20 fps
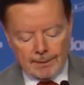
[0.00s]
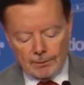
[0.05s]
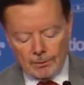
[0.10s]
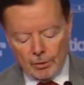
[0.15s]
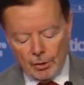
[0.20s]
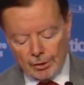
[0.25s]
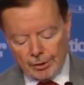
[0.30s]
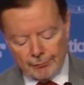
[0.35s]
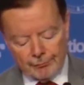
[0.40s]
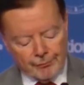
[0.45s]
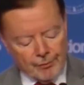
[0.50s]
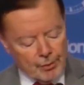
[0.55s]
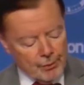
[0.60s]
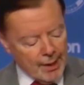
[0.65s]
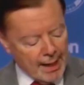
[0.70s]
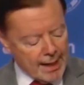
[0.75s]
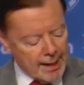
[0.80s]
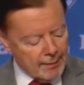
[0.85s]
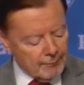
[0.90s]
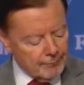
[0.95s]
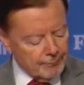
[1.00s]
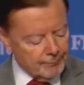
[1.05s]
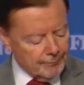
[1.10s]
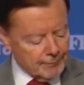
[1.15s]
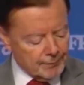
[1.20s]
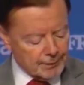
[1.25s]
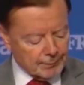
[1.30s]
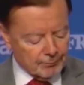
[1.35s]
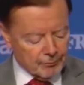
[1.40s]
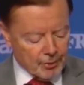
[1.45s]
Look, if you have
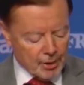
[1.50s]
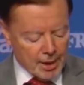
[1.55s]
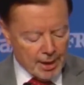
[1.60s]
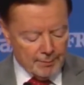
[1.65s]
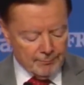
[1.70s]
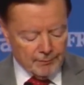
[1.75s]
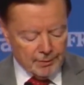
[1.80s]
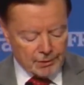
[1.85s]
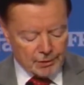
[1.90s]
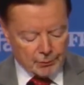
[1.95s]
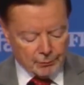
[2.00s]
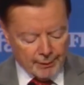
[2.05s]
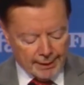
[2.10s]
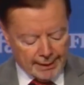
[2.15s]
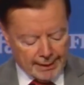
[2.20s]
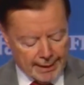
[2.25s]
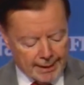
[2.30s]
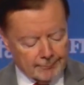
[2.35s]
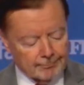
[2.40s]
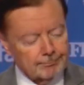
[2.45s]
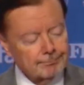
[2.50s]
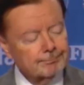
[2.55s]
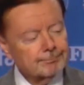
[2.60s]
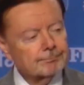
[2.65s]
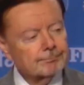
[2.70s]
some time this weekend,